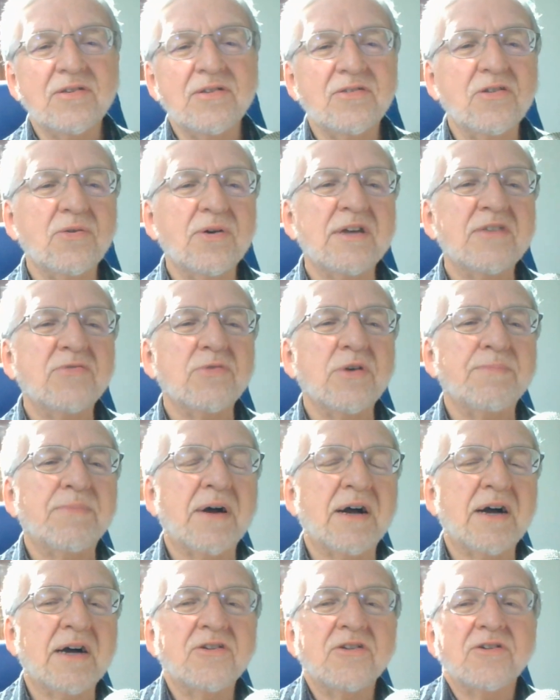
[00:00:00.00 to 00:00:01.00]
So as we
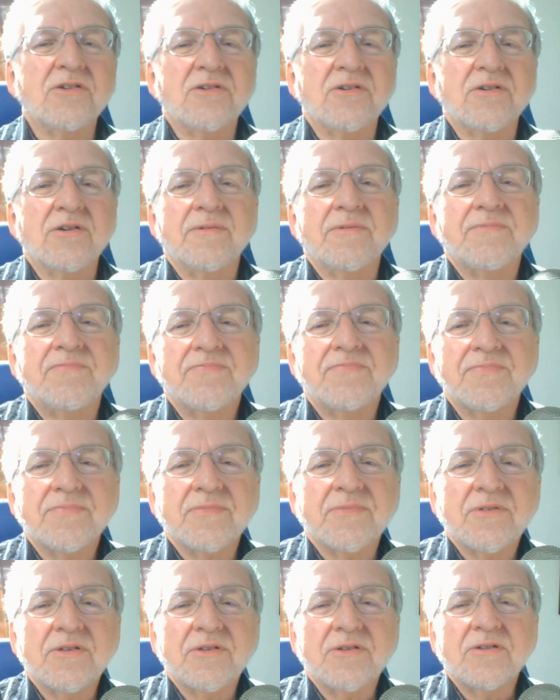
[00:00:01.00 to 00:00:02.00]
ponder
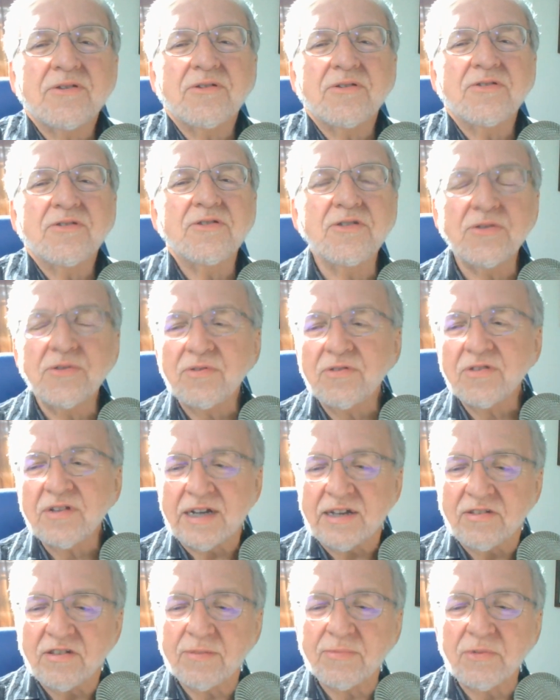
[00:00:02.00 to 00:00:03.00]
Sue's
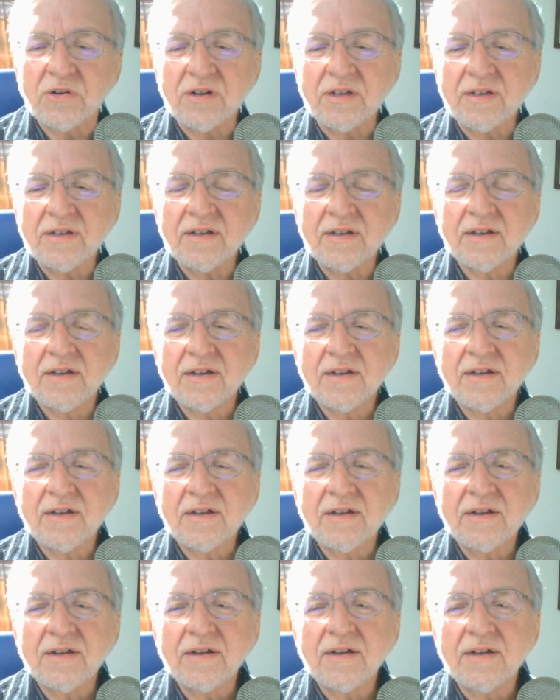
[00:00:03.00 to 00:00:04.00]
testimony,
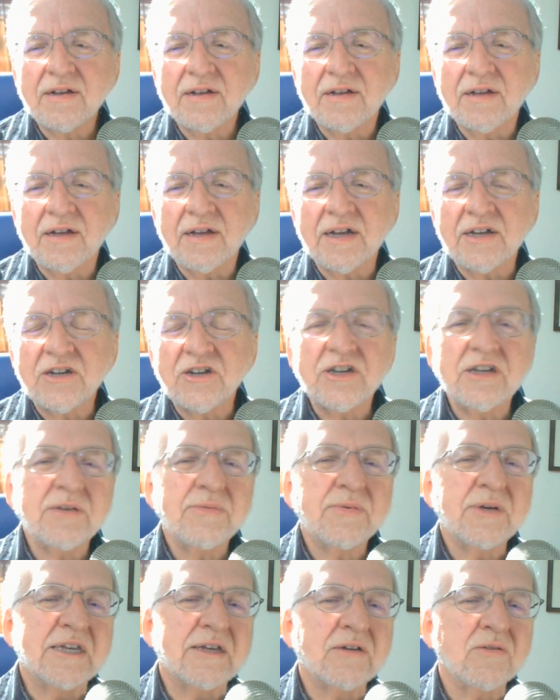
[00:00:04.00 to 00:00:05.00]
as she
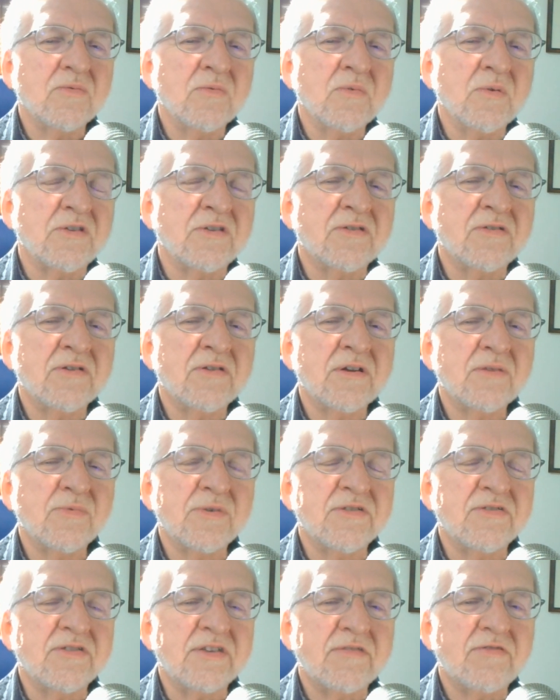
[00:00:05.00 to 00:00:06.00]
was,
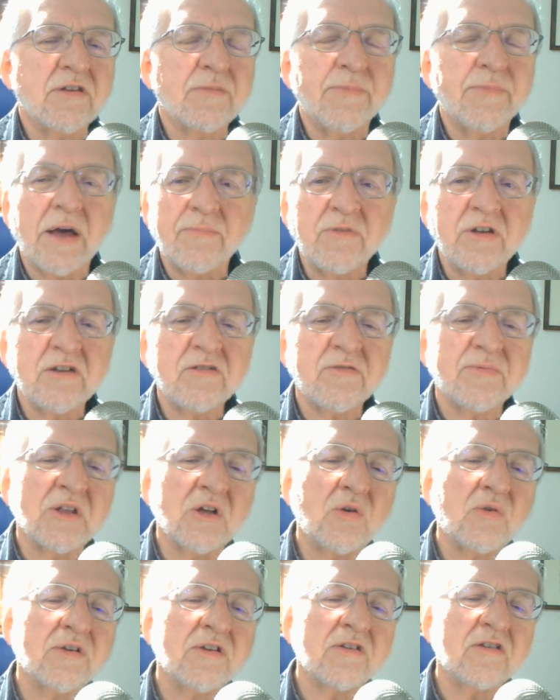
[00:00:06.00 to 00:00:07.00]
received the baptism of
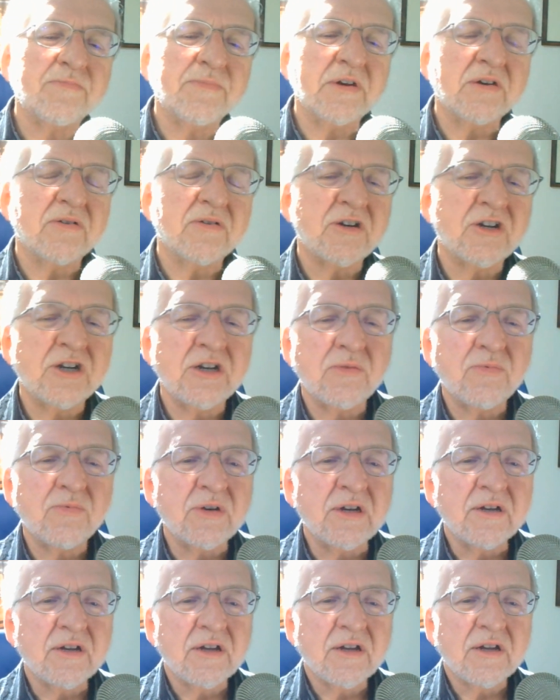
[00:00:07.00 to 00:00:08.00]
the Holy Spirit, she
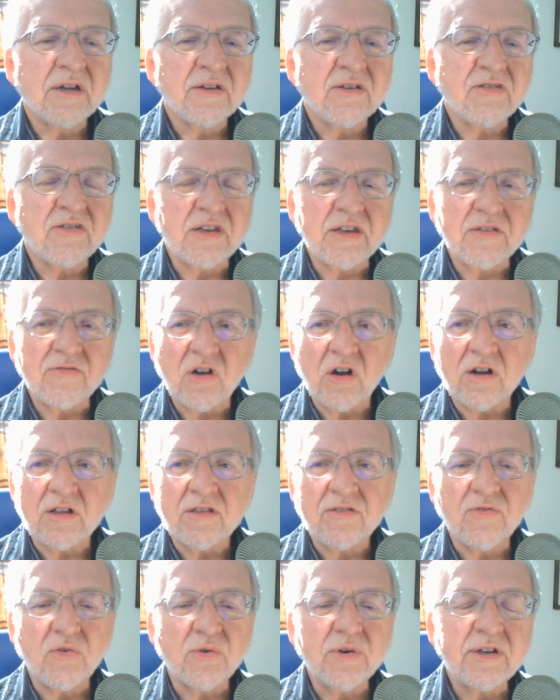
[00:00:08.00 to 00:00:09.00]
received
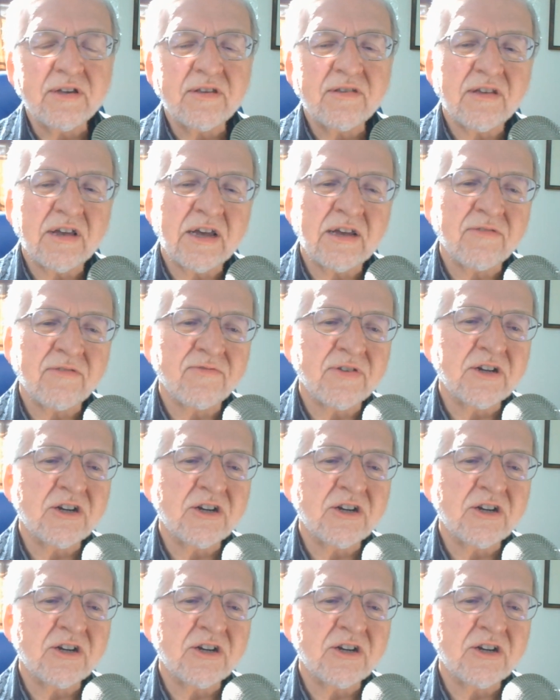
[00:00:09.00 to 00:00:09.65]
God's voice and